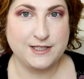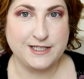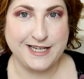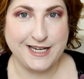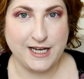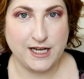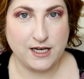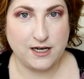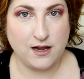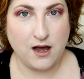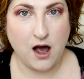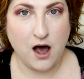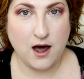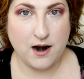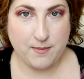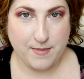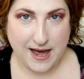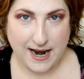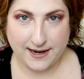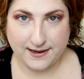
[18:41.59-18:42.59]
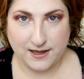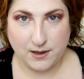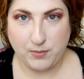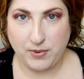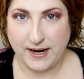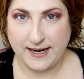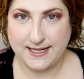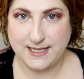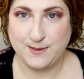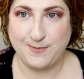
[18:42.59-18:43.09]
See, it automatically
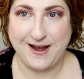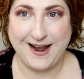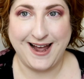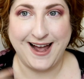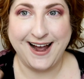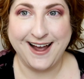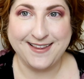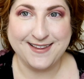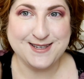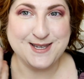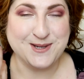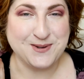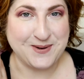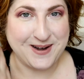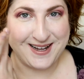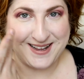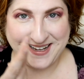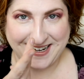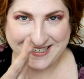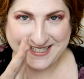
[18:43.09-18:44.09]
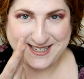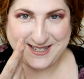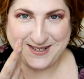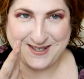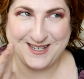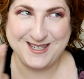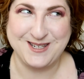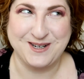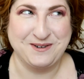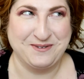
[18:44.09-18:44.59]
brightens my eye. This is why I like to do this